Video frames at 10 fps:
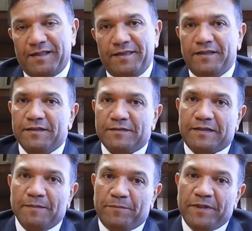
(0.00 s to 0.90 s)
I think
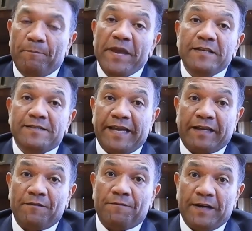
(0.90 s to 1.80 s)
that the biggest
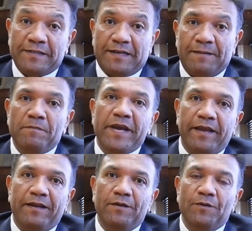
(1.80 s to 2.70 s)
sacrifice I
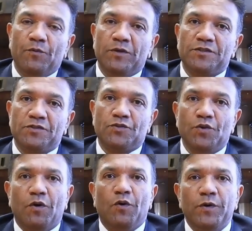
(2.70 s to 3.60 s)
made was
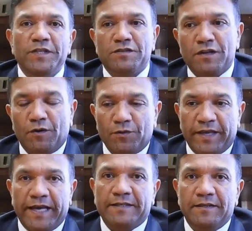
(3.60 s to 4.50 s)
to always know
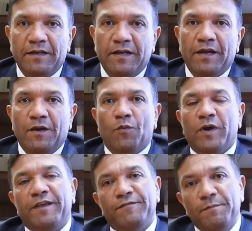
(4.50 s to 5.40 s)
that
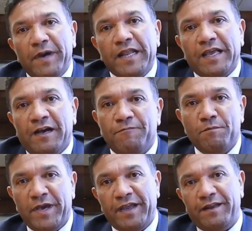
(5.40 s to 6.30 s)
whatever money I've
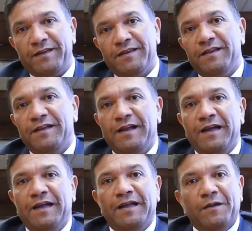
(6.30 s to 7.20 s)
made,
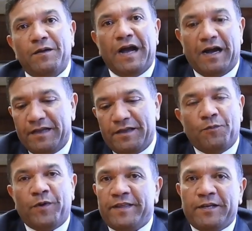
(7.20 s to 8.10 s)

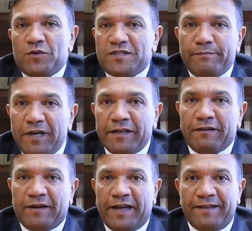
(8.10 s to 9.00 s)
whether it was 1
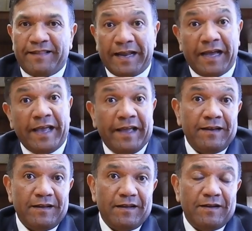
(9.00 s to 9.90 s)
million rand that I
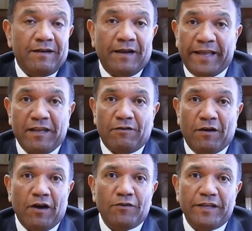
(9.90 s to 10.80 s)
had laying
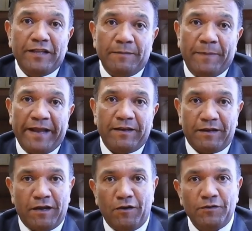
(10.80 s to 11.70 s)
around in the bank
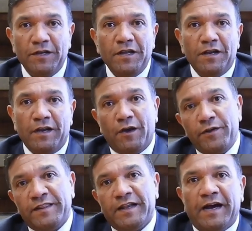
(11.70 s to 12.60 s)
account,
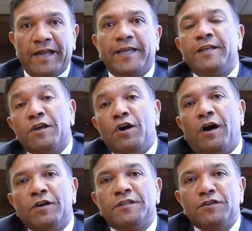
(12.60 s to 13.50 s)
knowing that I can go
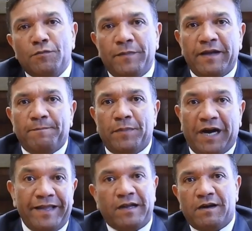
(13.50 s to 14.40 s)
out and go
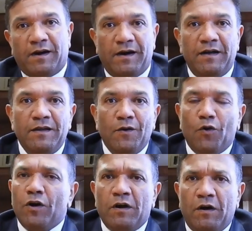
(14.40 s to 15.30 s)
buy a car,
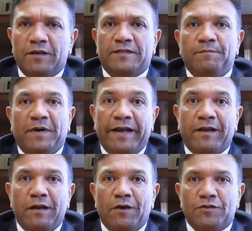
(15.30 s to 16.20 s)
or go out and buy
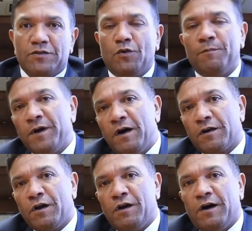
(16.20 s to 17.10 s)
clothes, or
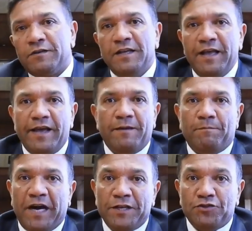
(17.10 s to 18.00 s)
go out
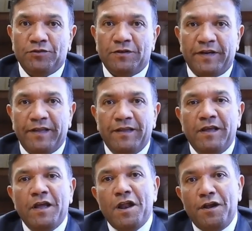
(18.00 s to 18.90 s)
and buy jewelry.
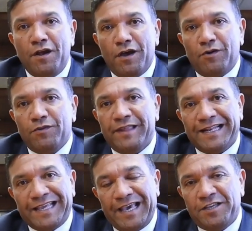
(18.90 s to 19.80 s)
know
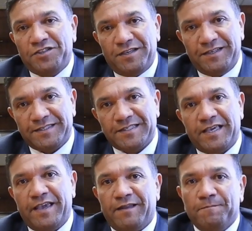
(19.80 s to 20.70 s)
that cash is
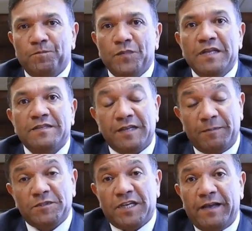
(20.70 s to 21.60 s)
king.
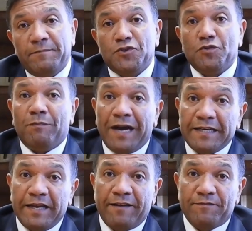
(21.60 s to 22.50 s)
Sometimes you
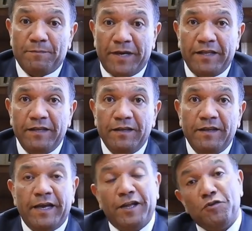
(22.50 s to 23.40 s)
might have the money
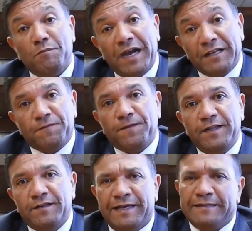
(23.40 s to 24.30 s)
and you might
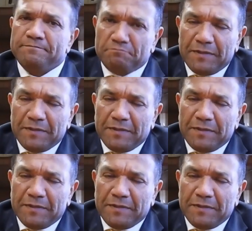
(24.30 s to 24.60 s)
feel that